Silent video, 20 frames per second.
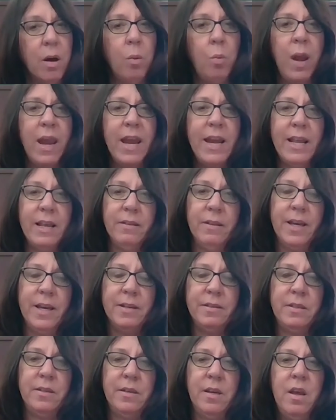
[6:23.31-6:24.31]
a waiting
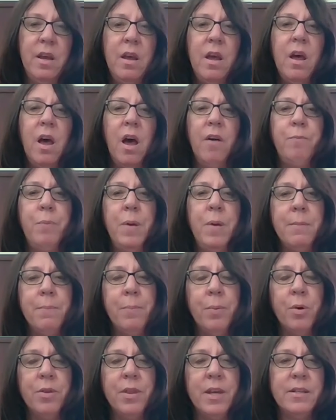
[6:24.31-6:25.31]
list of
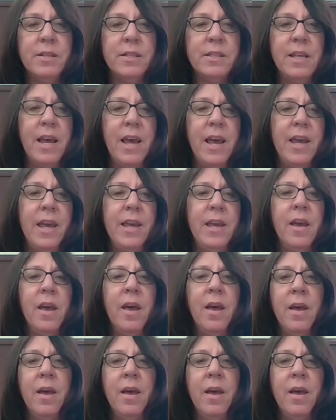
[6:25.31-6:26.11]
people that say,